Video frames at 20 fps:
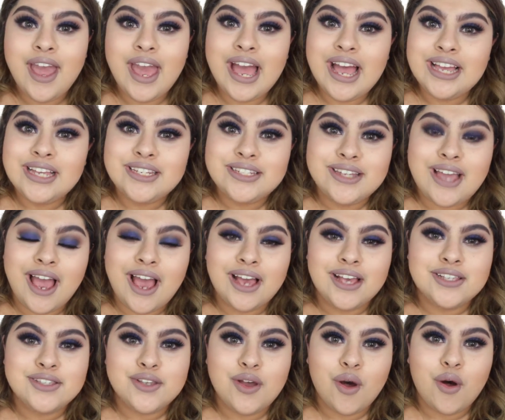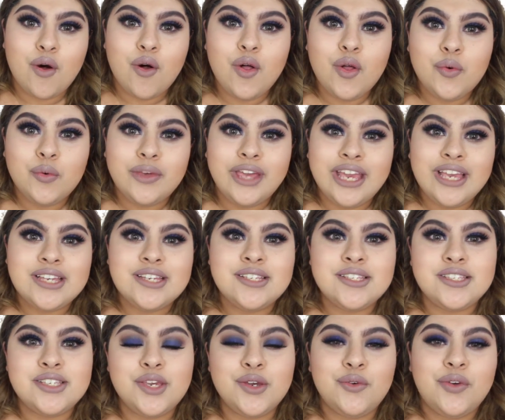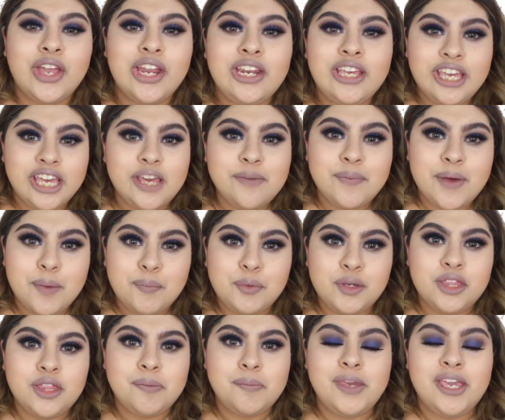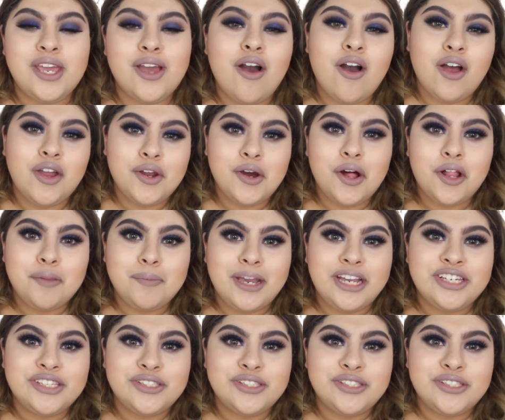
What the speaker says: And as always, you can keep up with me on all my